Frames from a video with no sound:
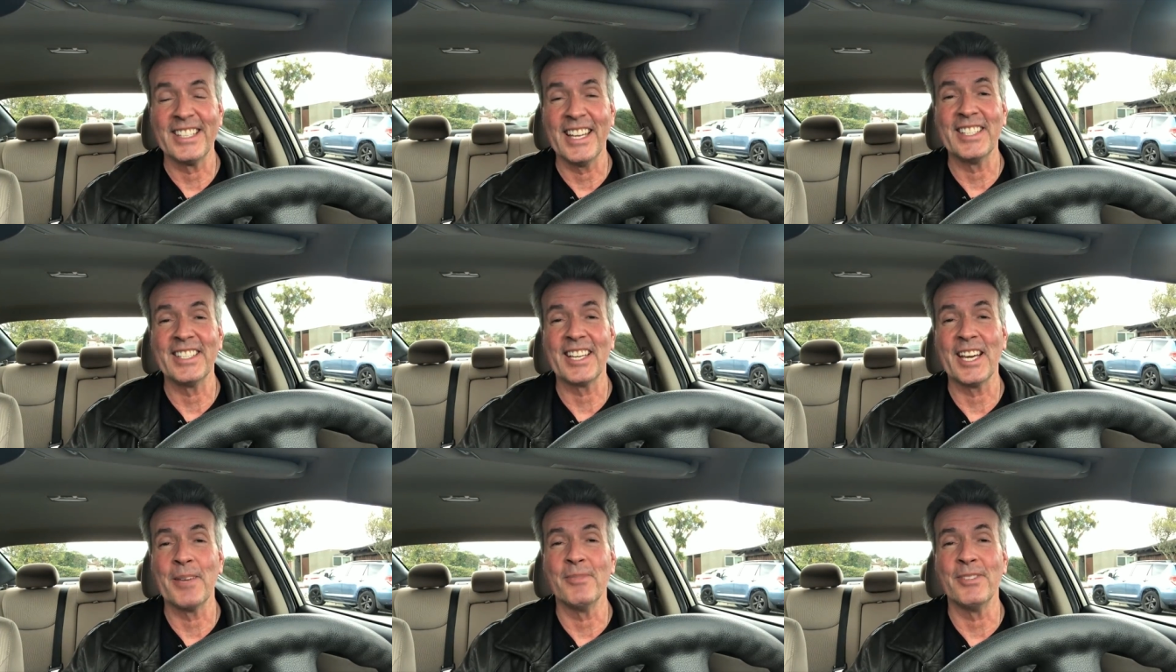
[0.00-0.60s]
10
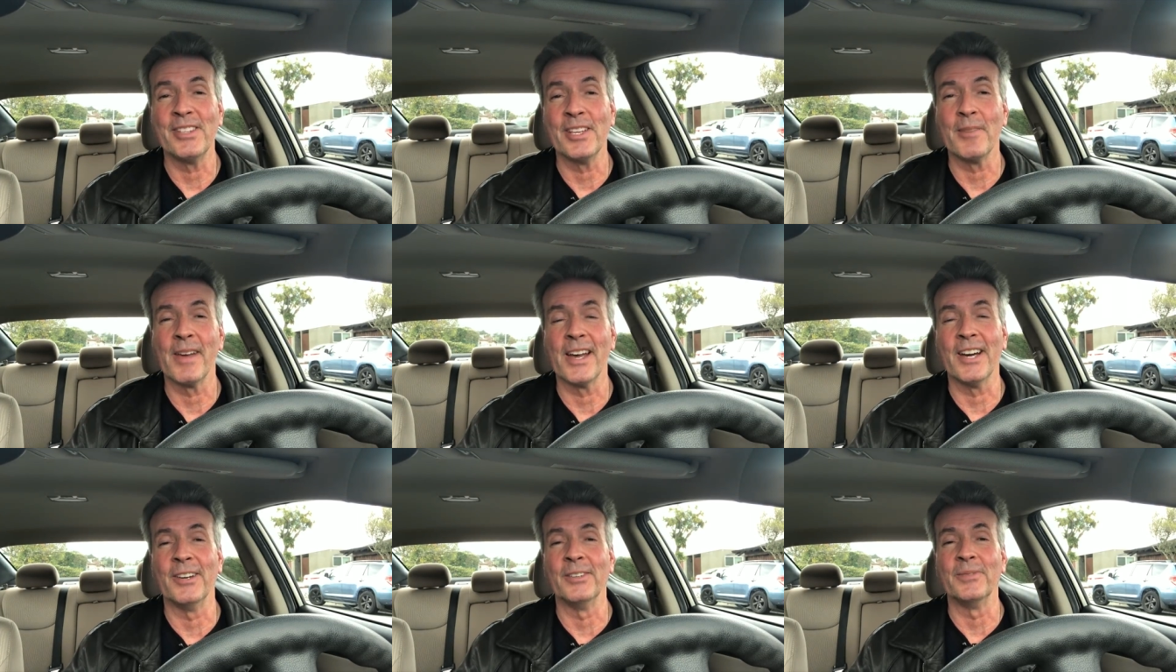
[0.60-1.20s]
times the
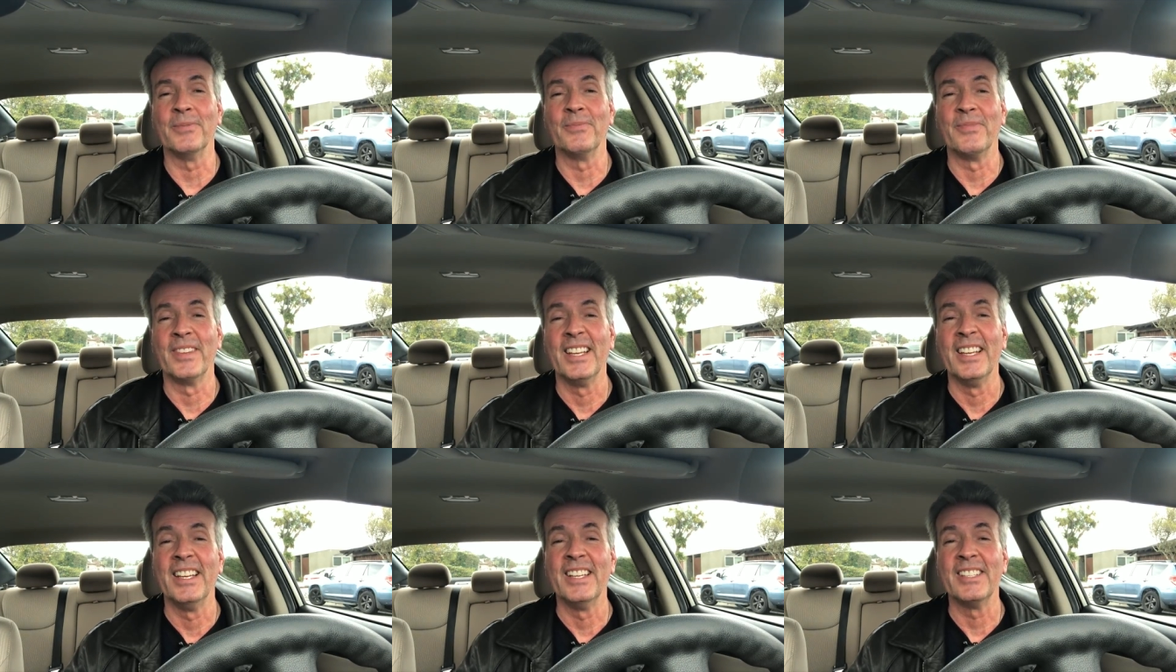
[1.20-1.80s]
amount.
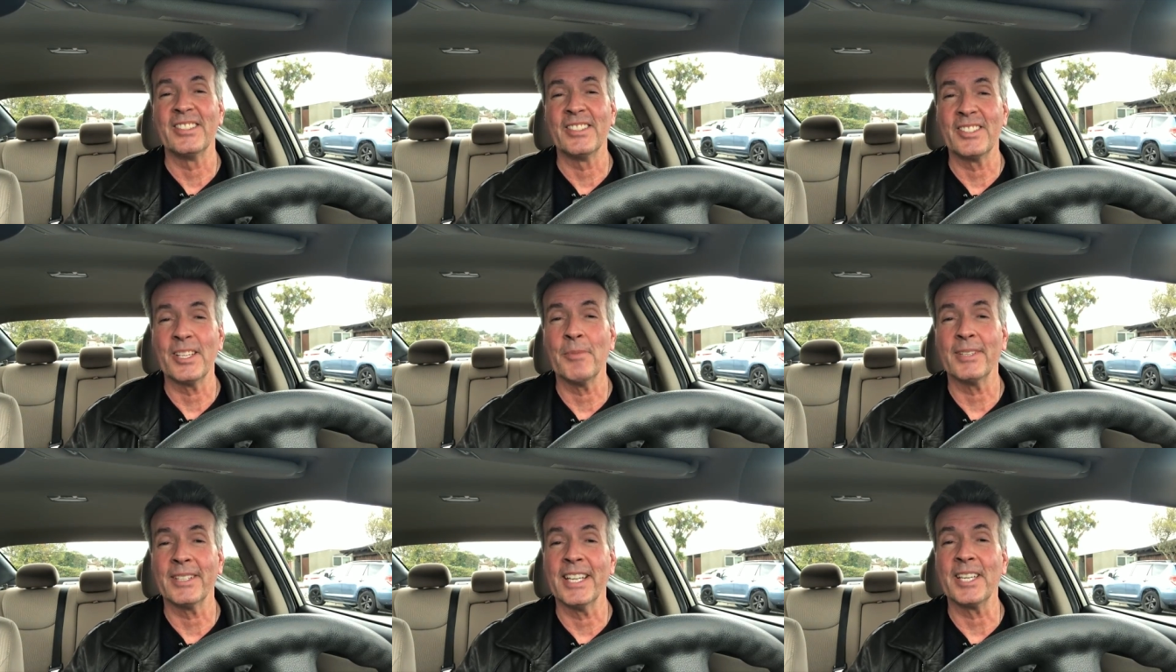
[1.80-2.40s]
So
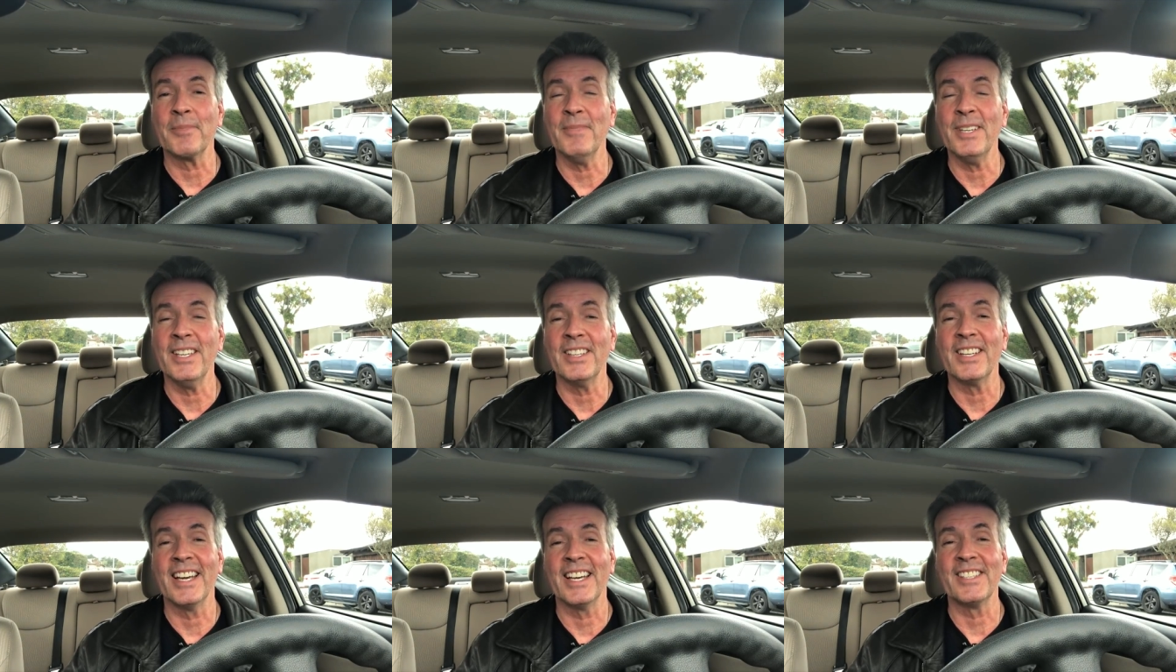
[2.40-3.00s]
someone like me
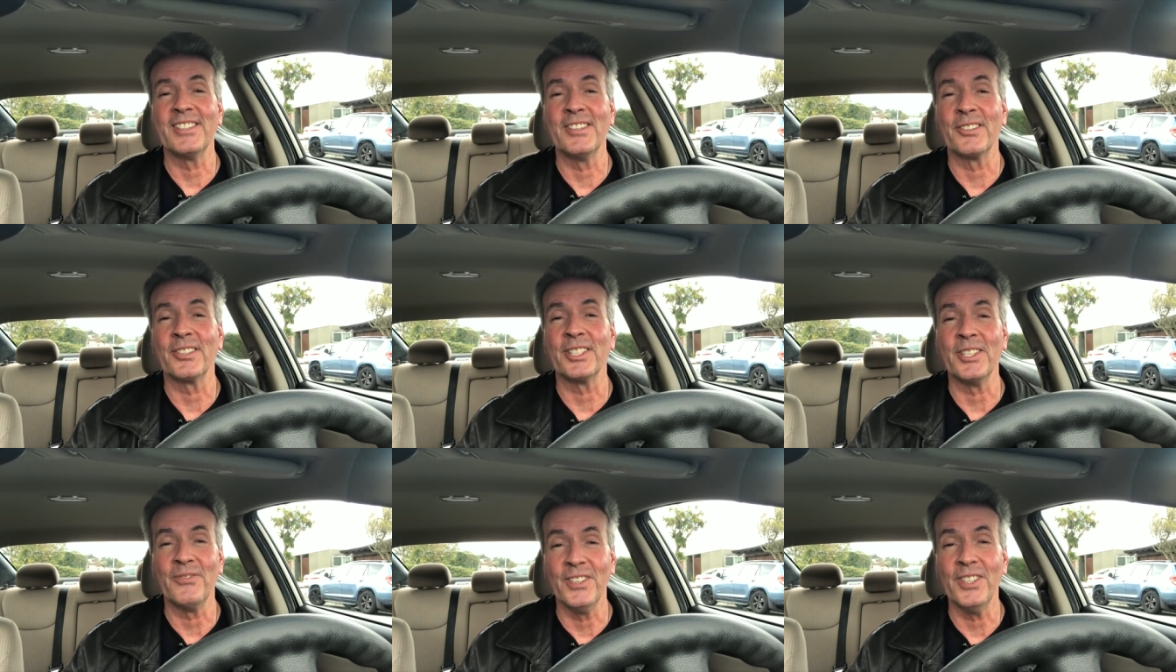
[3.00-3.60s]
that has
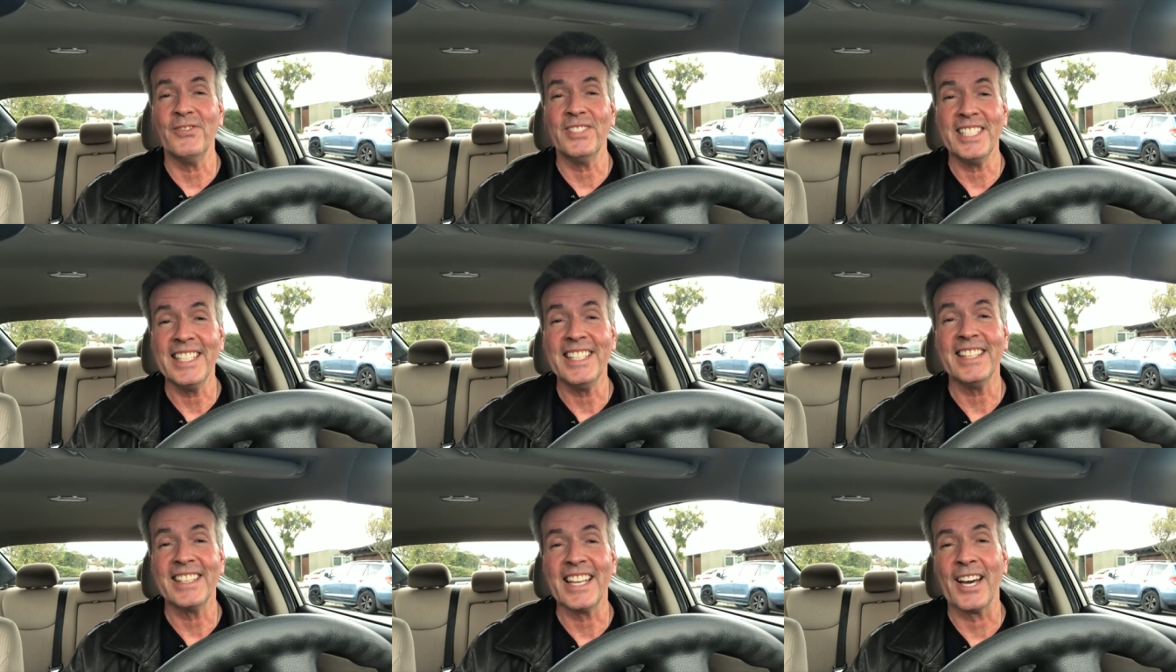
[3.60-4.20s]
nearly
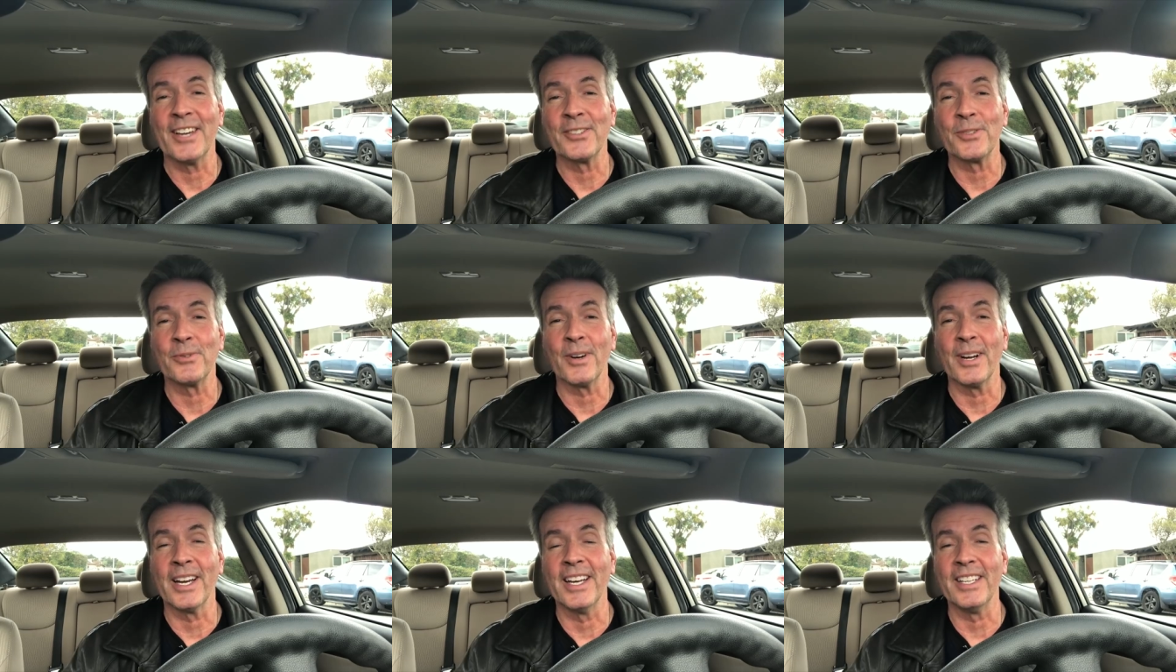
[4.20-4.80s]
15,000
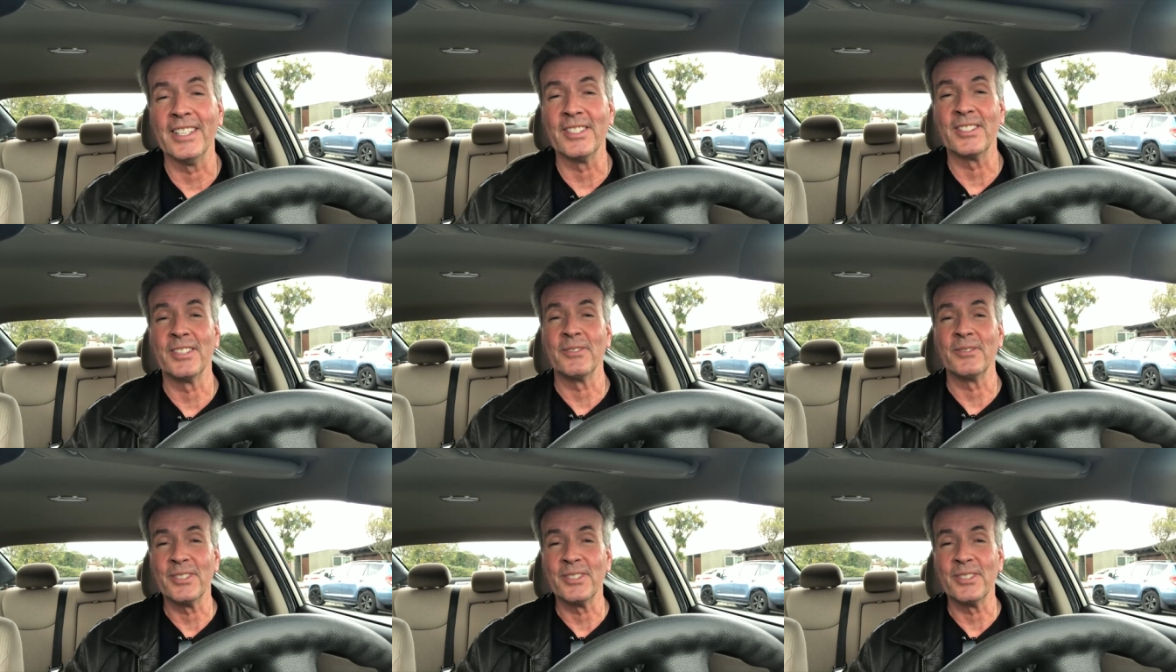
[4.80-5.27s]
rides,